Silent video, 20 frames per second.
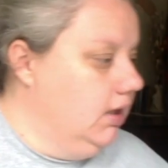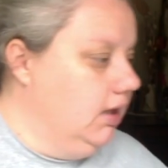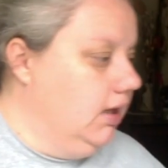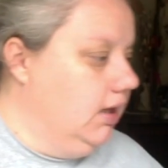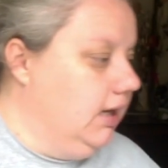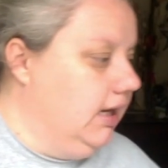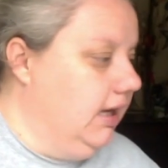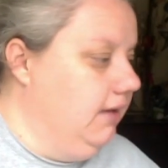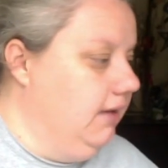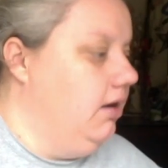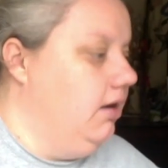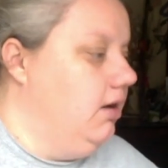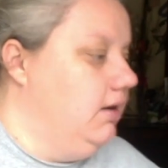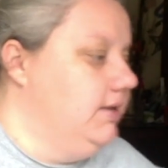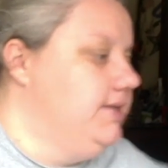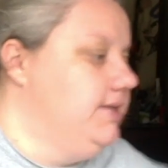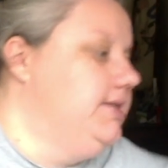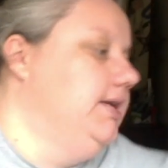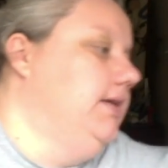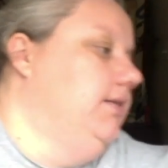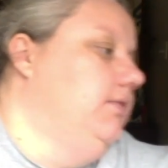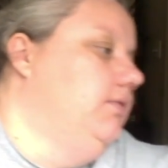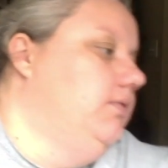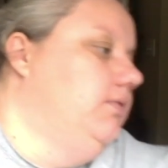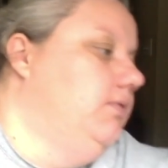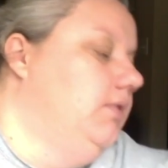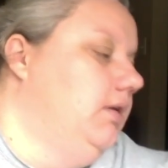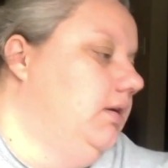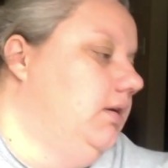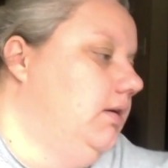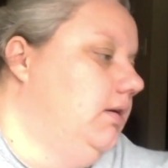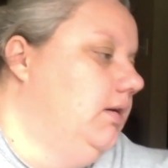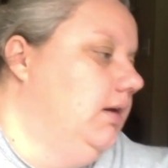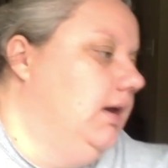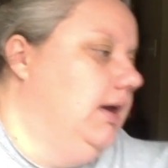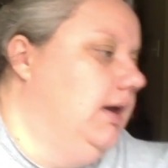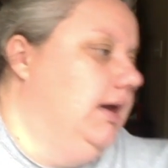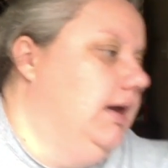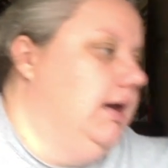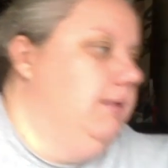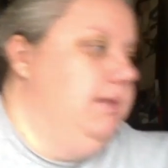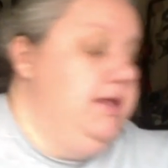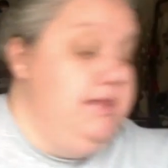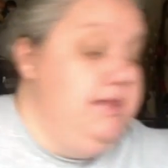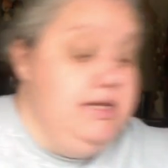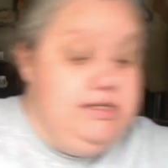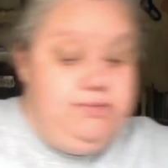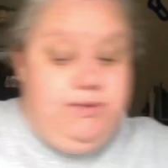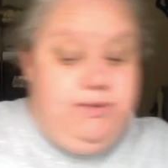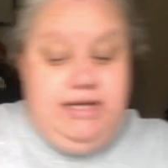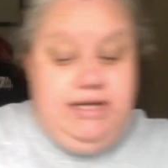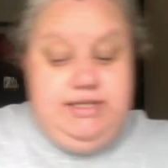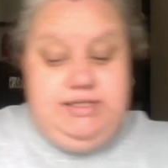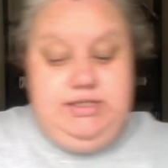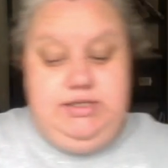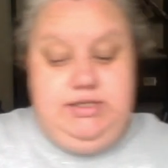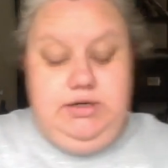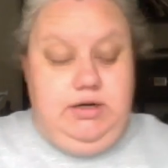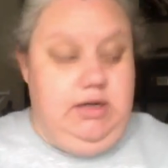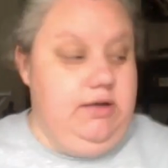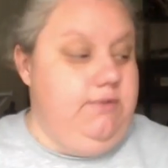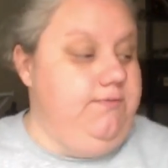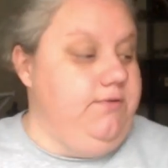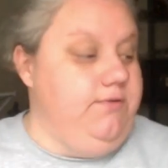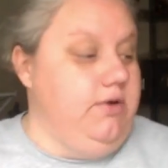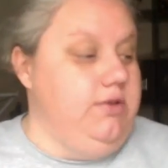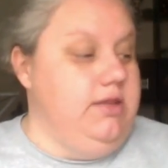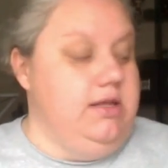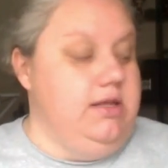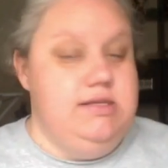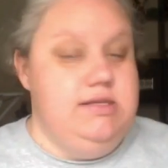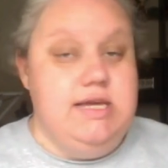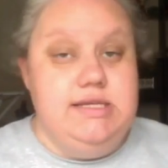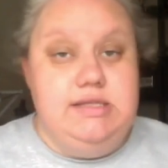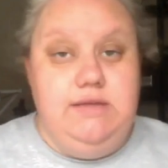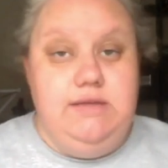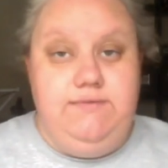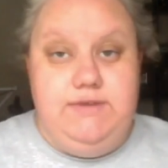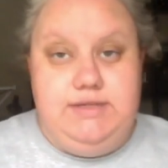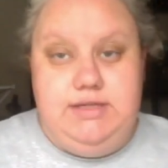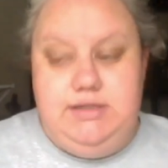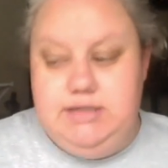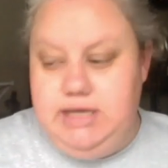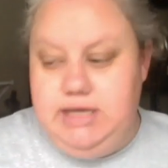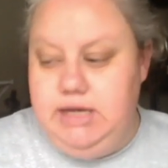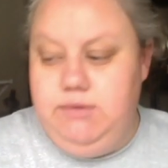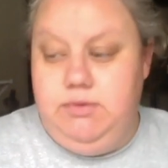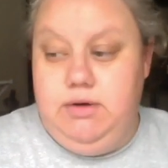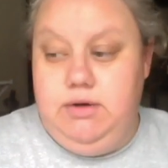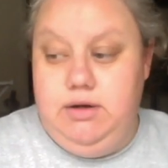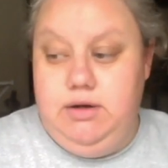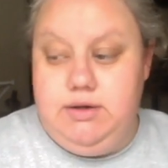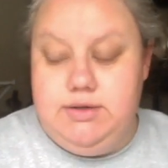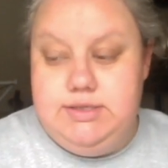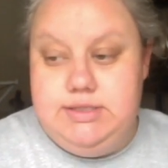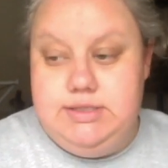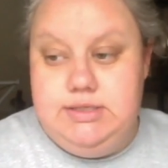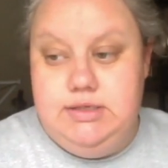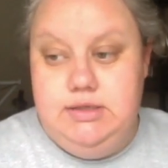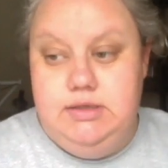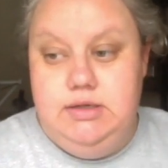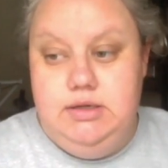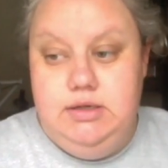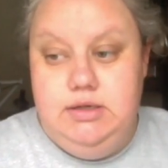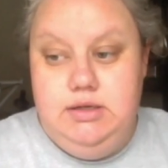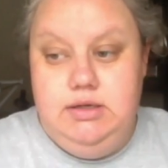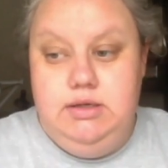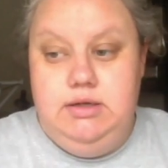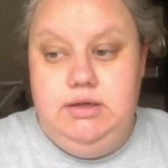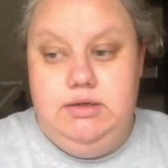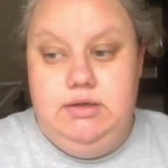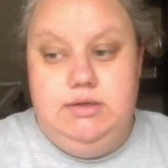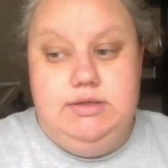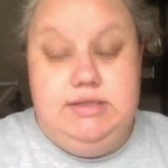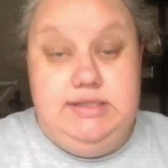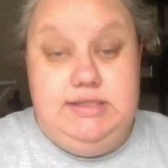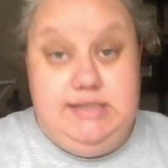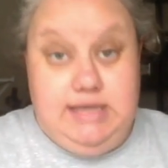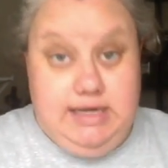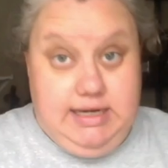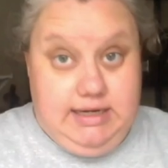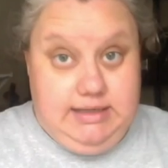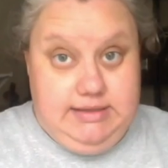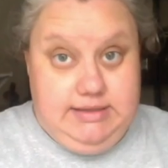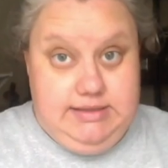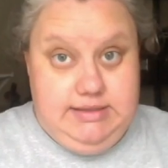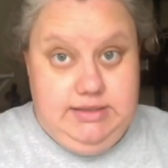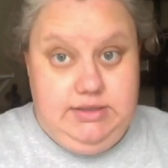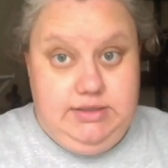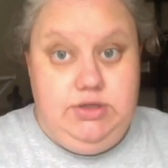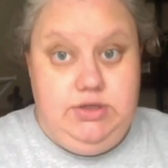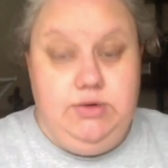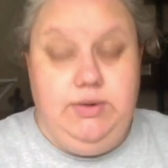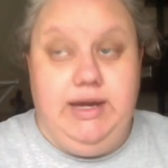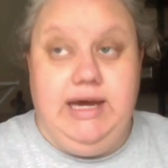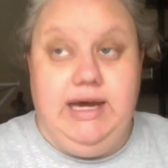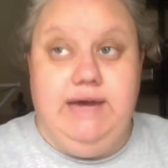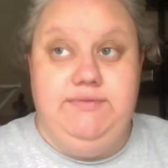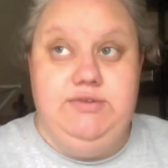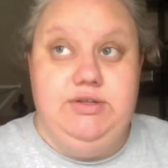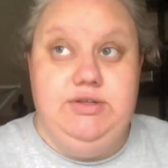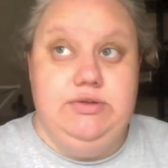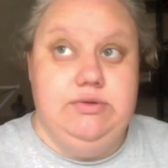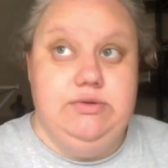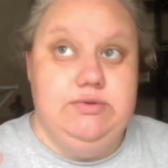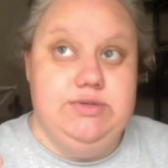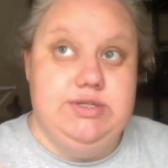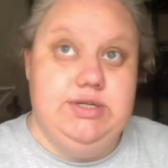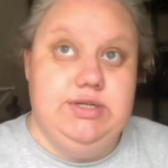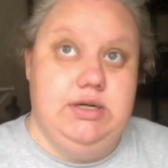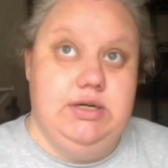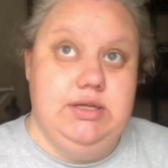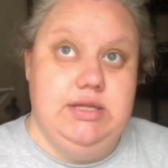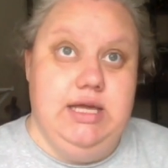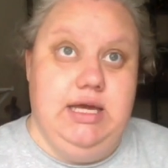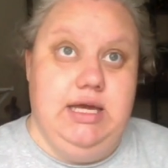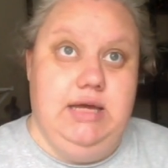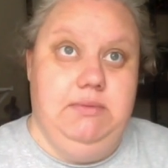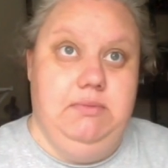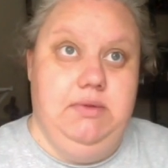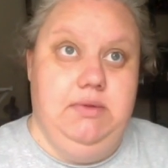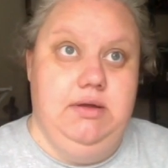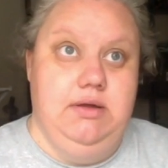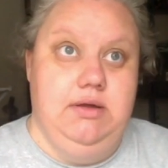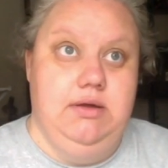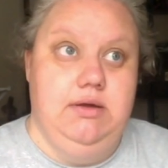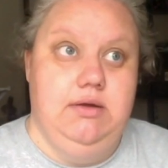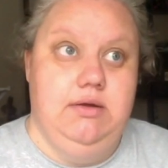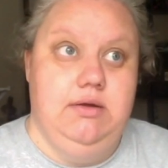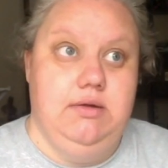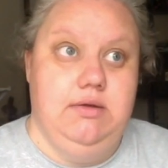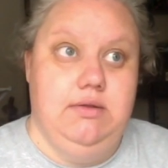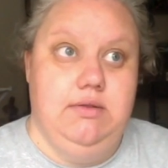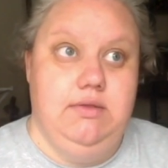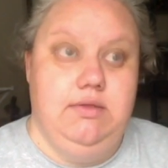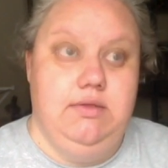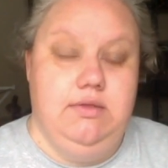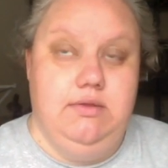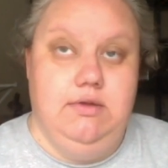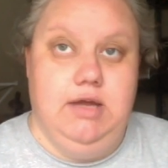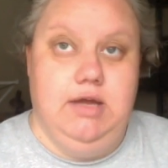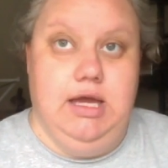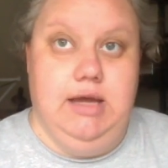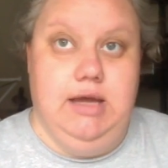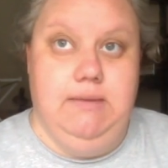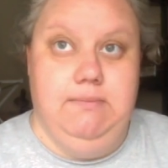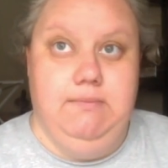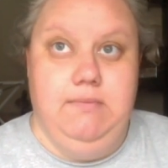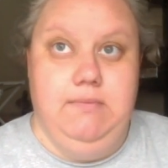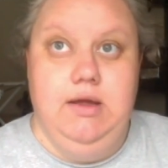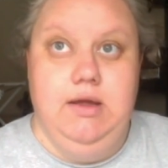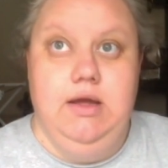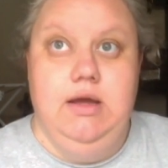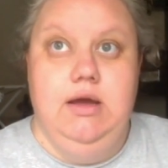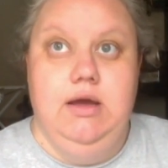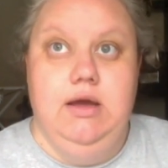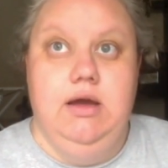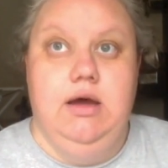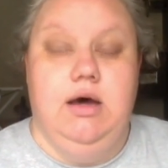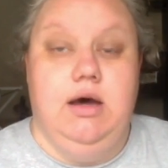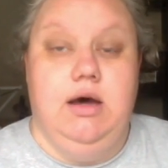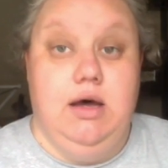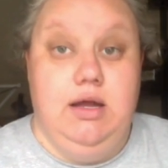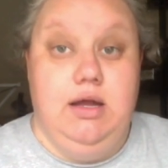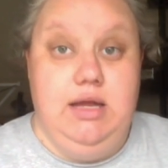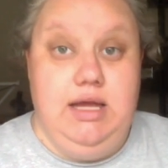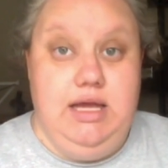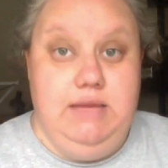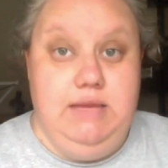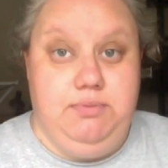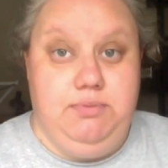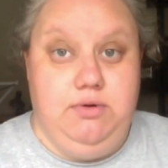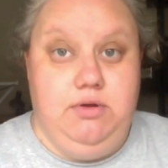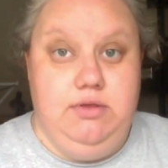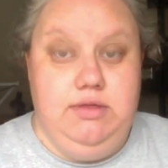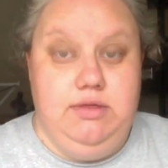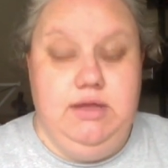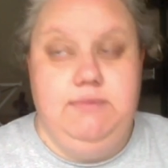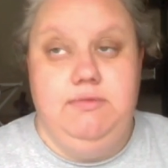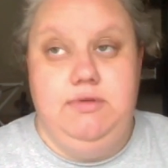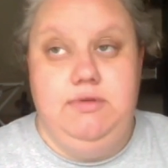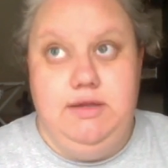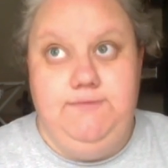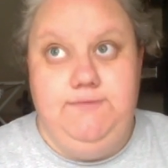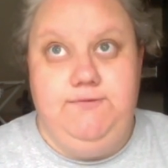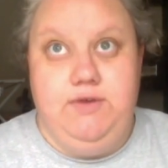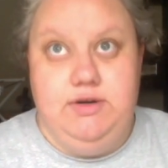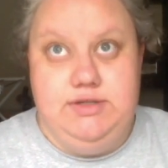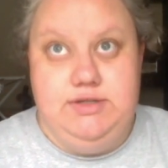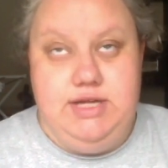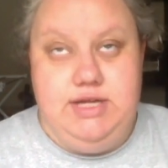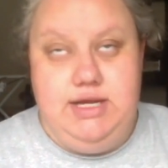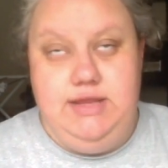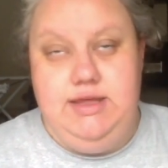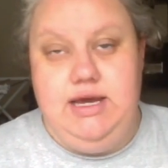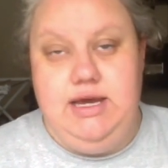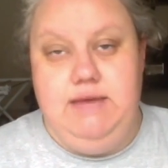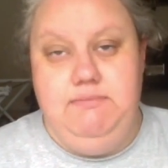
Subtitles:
I also, and this one I started, for the Desert Vista Dye Works socks, you have to start them on April, the first day of that